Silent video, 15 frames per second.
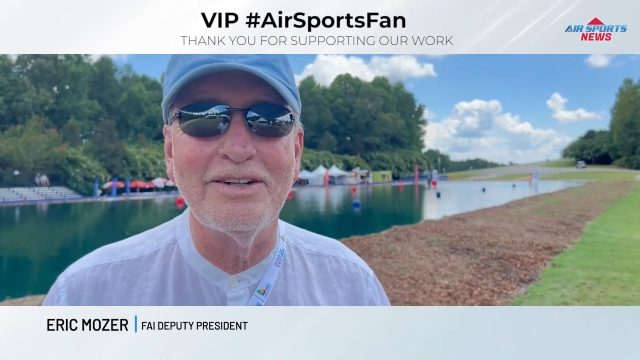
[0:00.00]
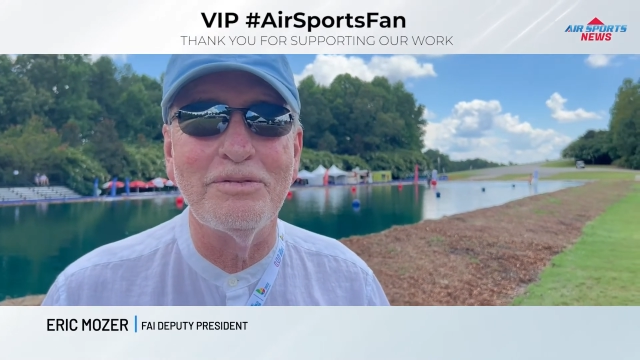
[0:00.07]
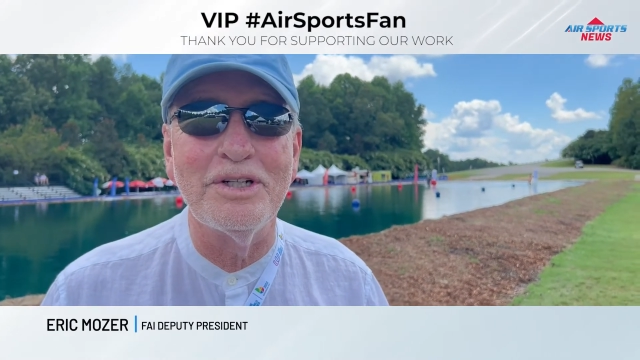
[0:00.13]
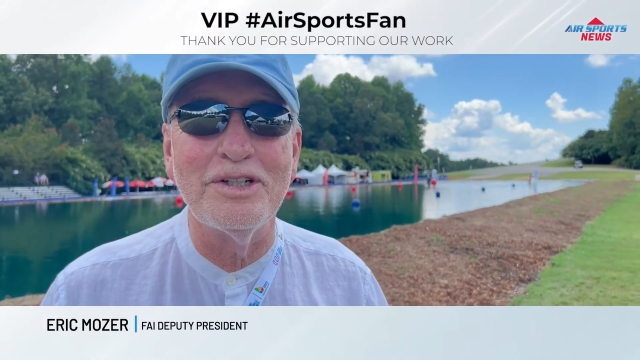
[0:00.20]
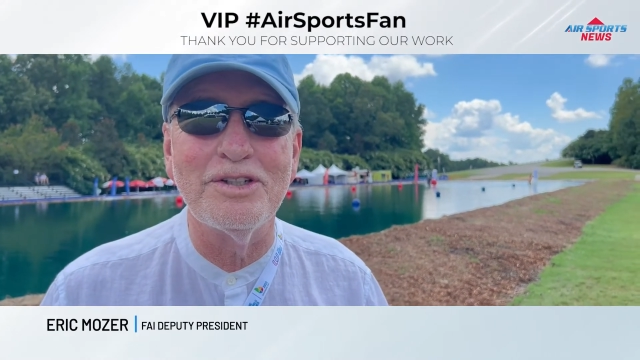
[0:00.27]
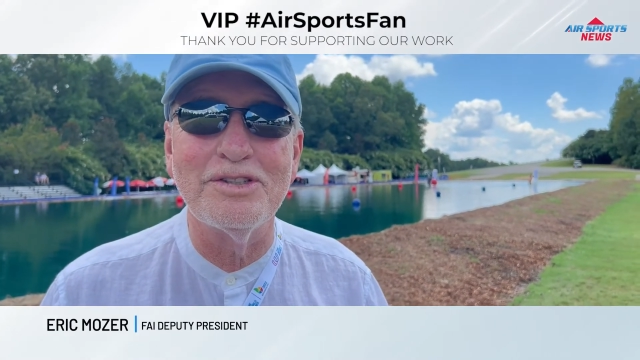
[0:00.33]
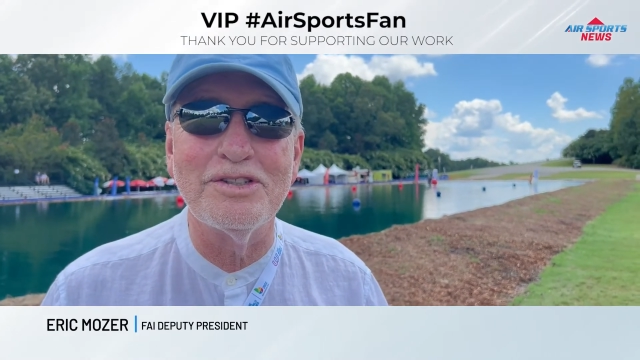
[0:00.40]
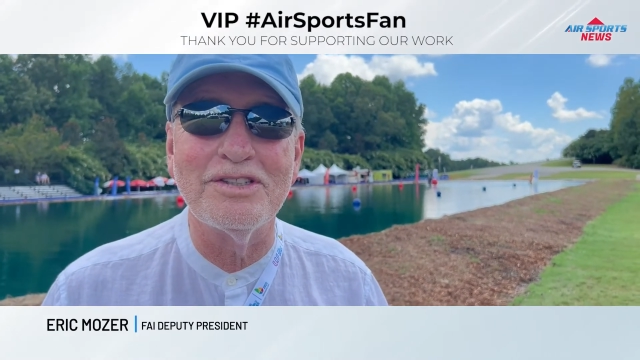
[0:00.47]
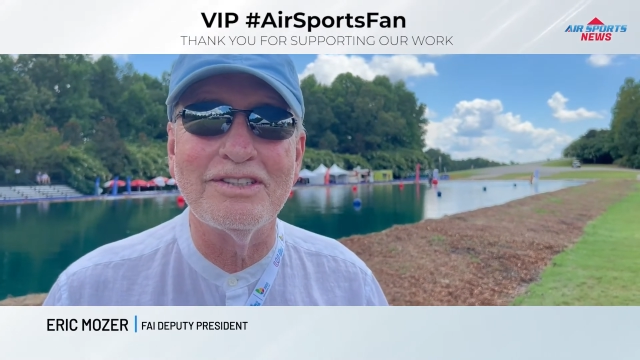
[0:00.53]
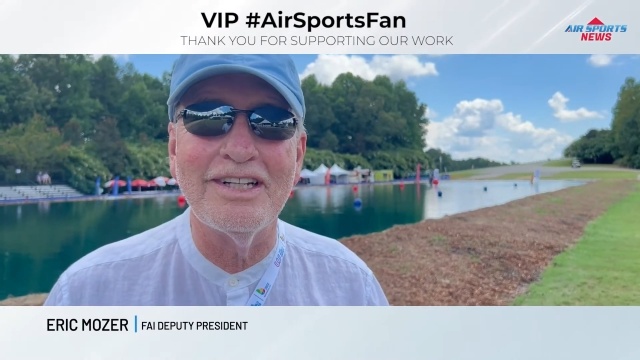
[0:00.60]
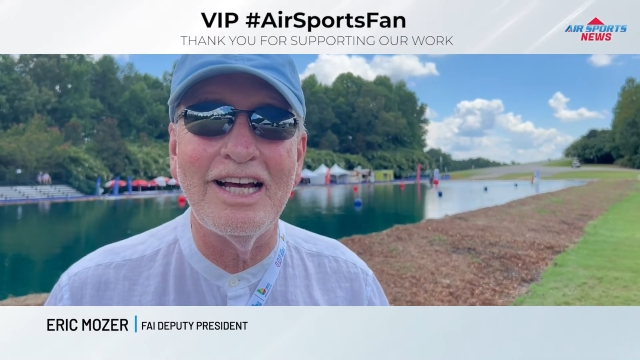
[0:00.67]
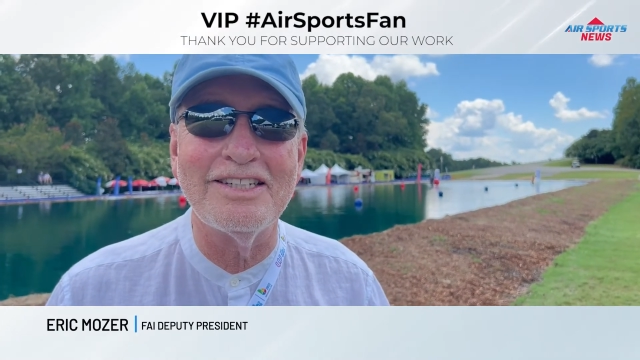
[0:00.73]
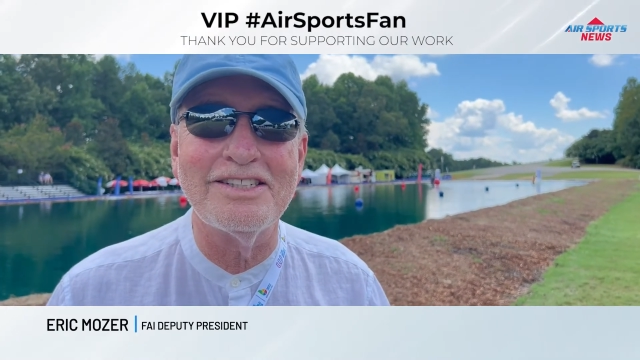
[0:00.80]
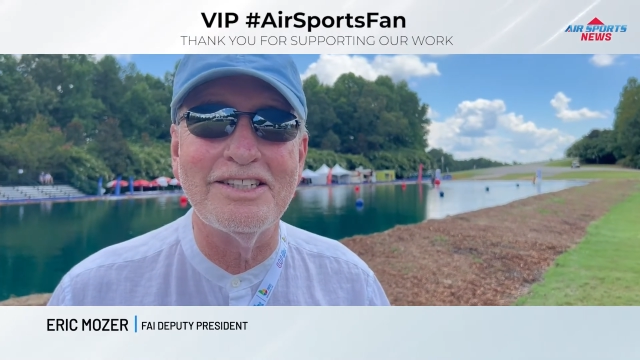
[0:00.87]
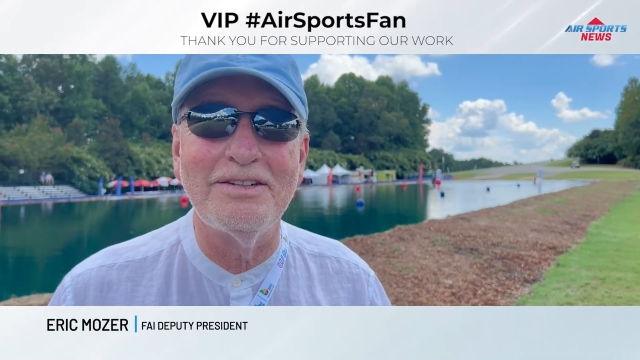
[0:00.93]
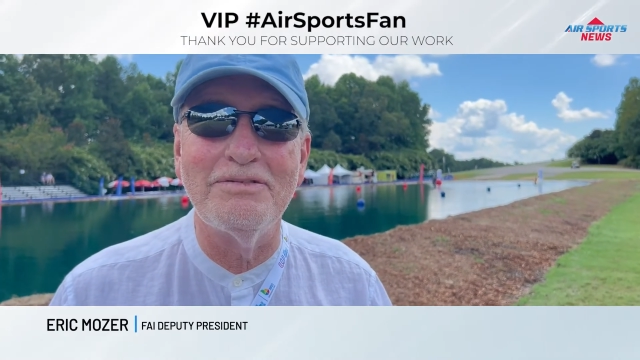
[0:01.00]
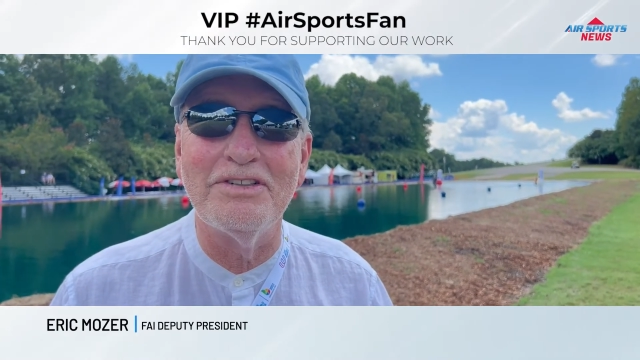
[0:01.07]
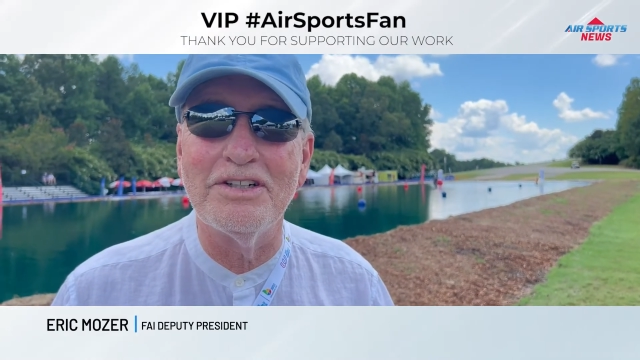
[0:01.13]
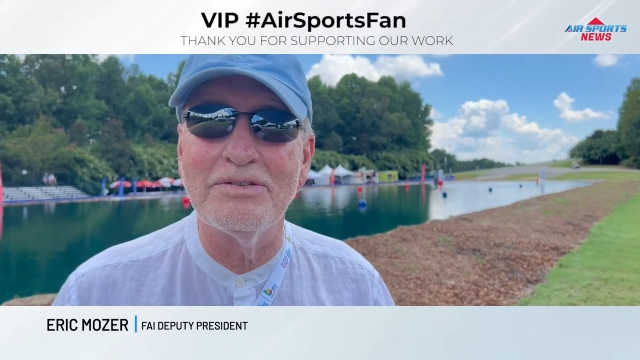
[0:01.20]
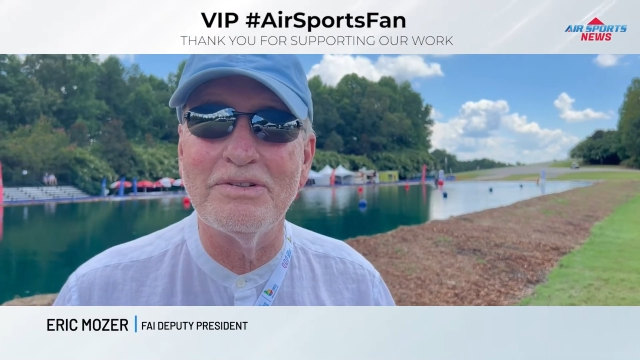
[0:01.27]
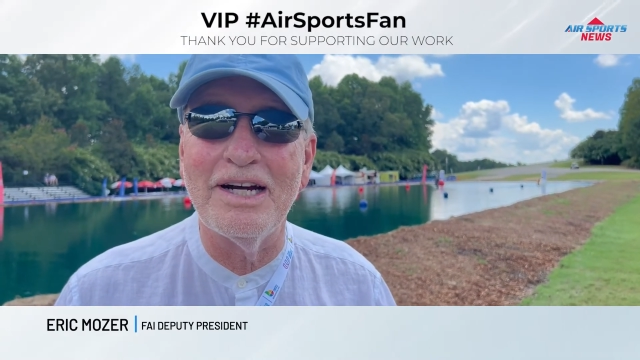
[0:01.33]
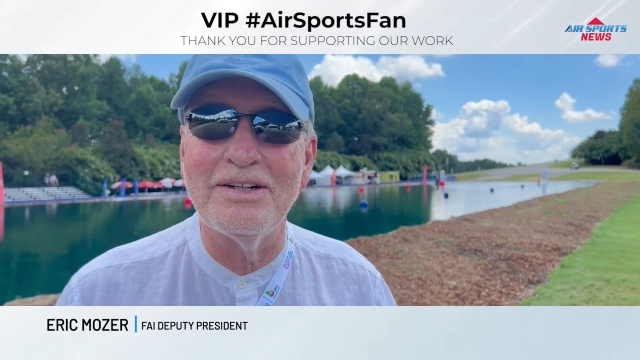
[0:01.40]
winners last evening
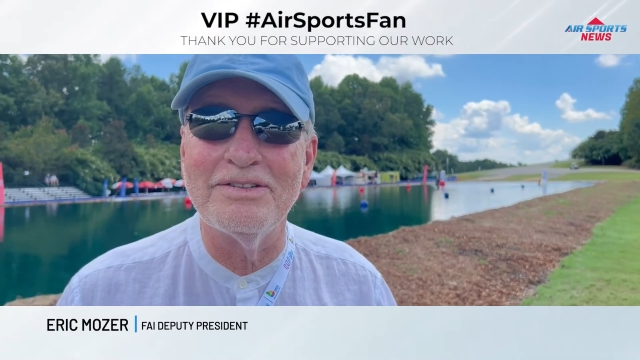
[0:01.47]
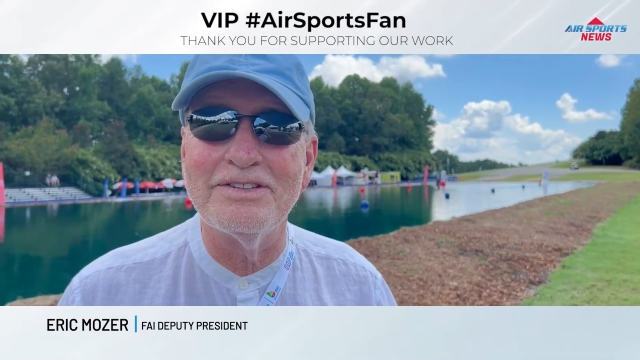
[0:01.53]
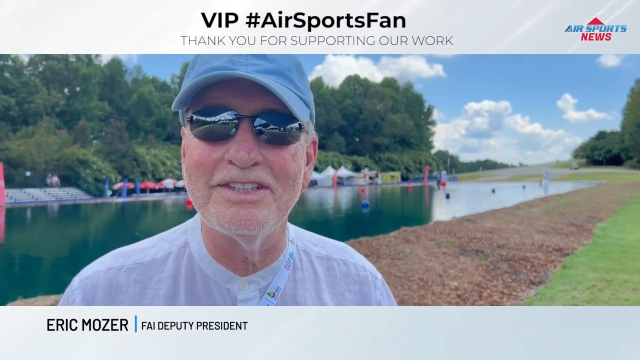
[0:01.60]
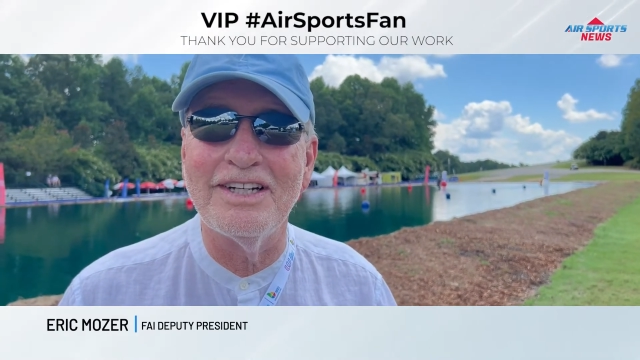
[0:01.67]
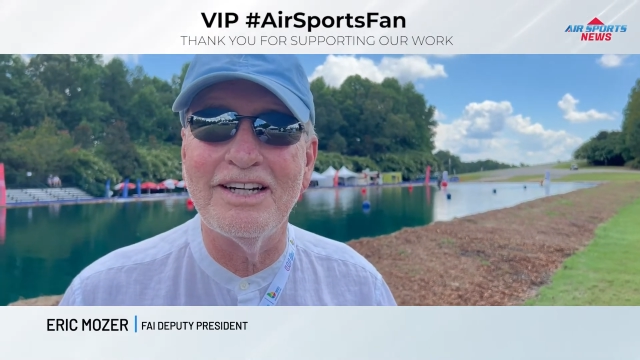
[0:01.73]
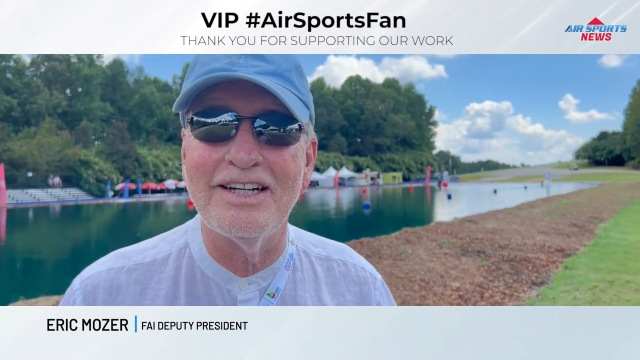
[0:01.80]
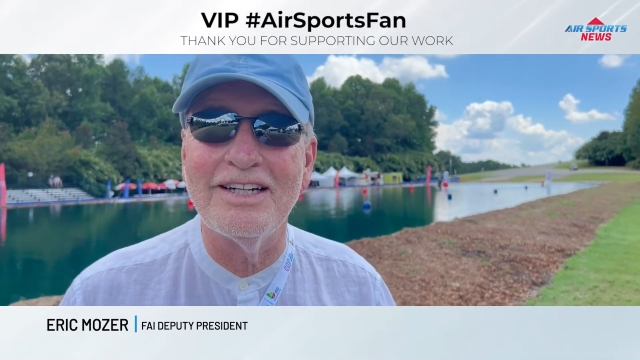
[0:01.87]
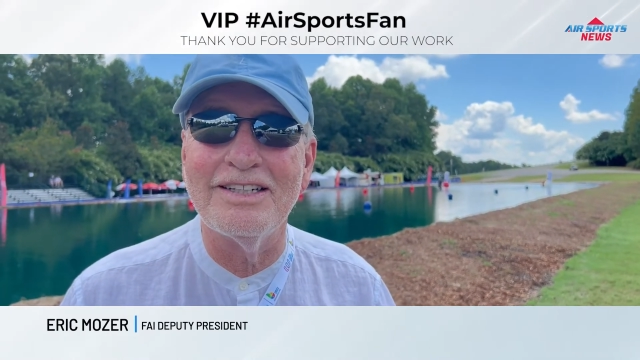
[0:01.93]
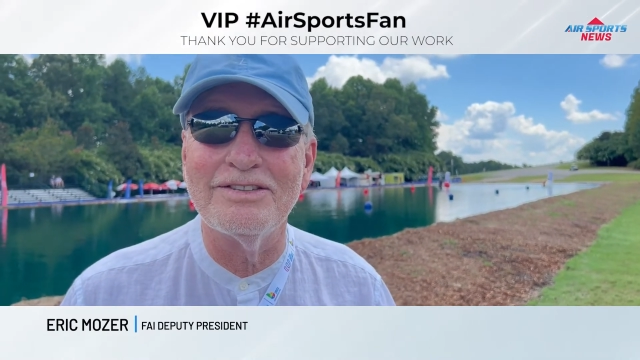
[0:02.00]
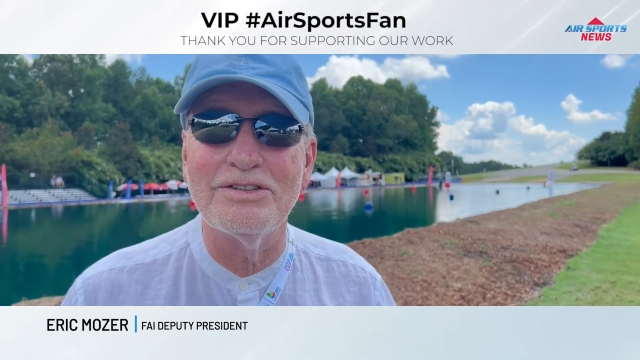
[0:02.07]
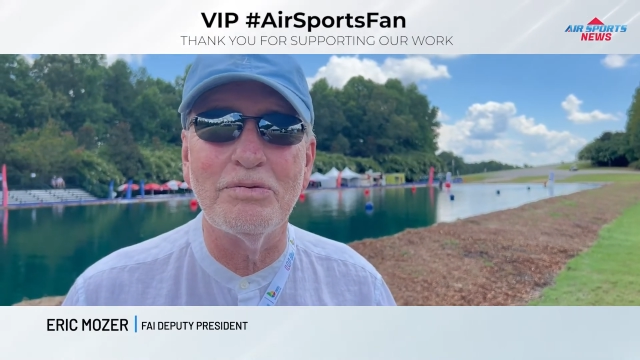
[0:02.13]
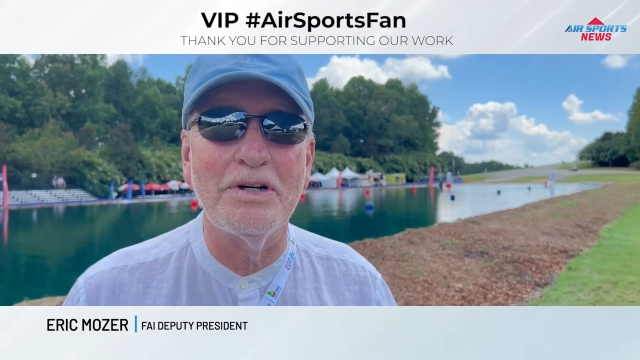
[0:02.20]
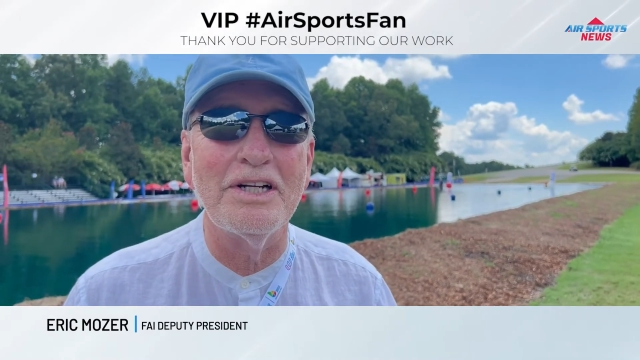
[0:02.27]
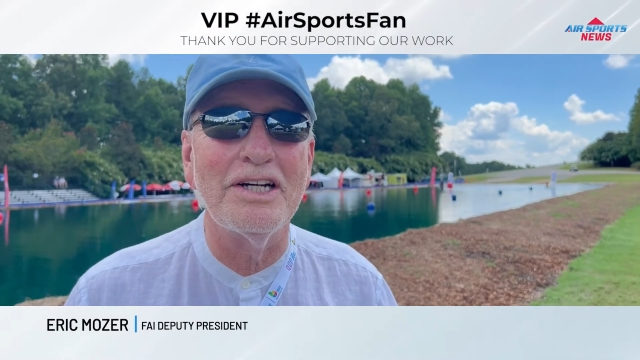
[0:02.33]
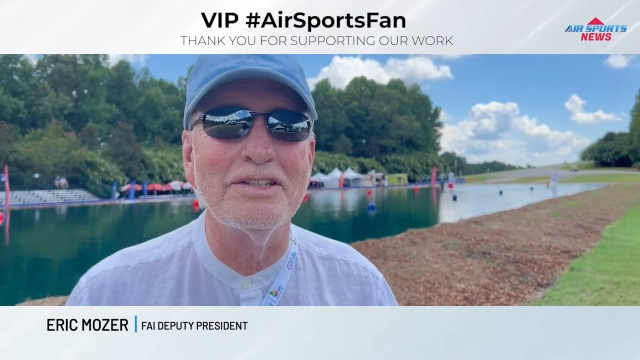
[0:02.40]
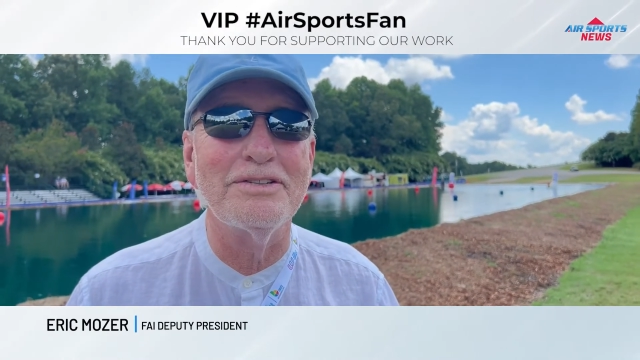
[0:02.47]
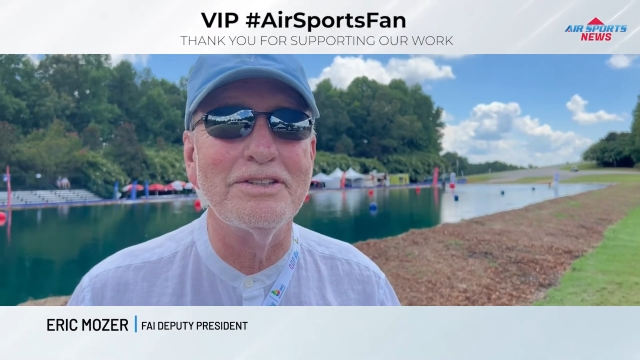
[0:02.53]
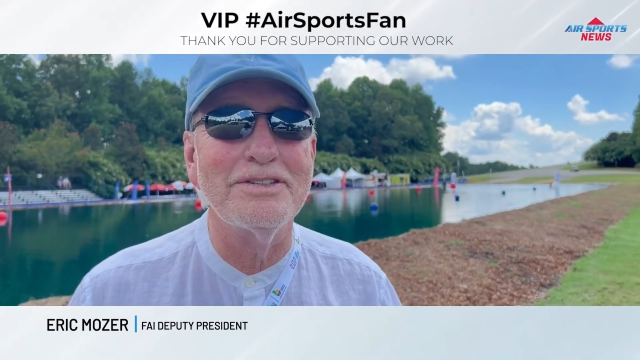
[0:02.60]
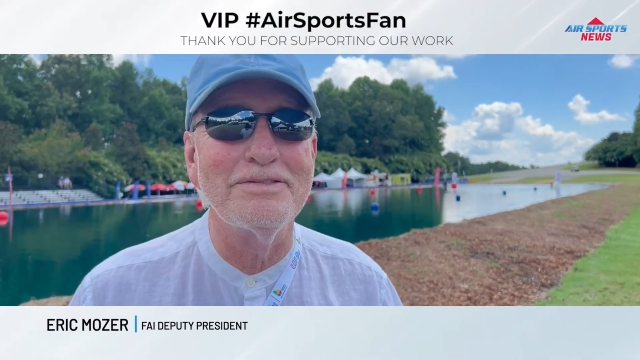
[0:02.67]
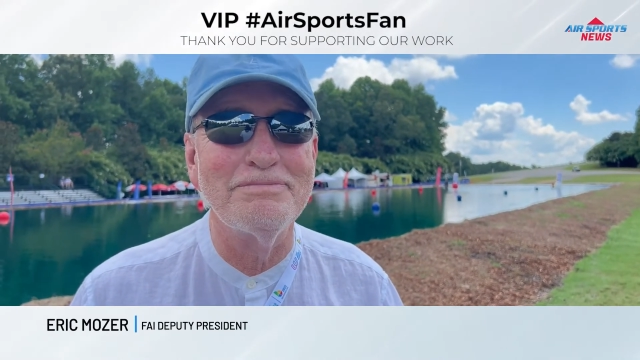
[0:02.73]
around uh, 2000.